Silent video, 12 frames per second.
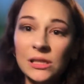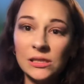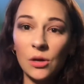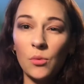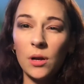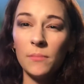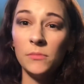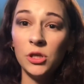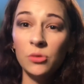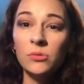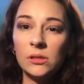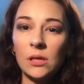because I want to
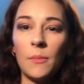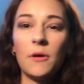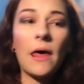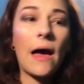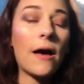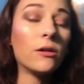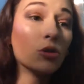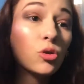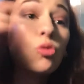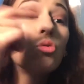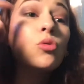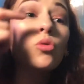mute some of that
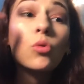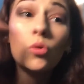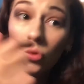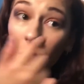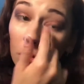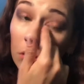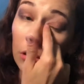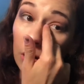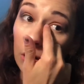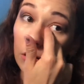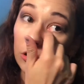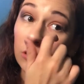
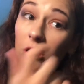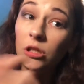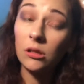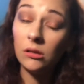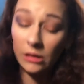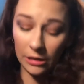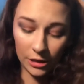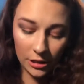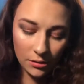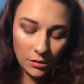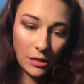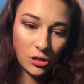the
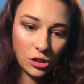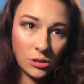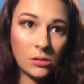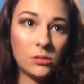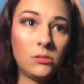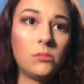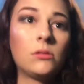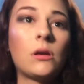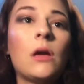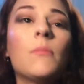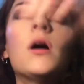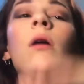glitter that just
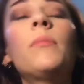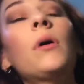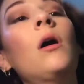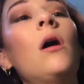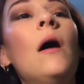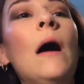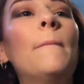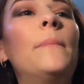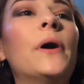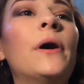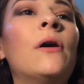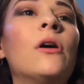came up,
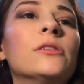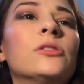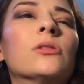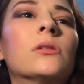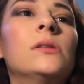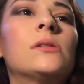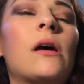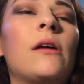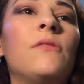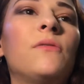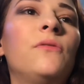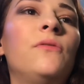but also because I
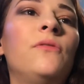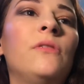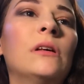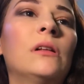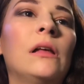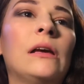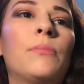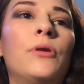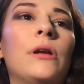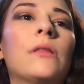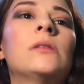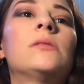feel like
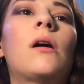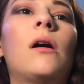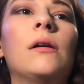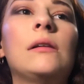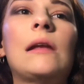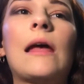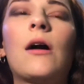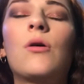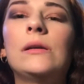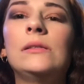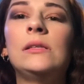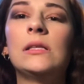putting this on now
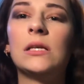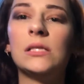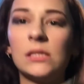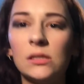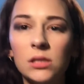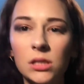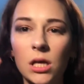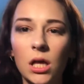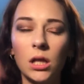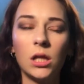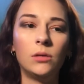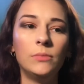I see that it's a
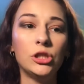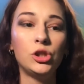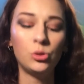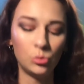little bit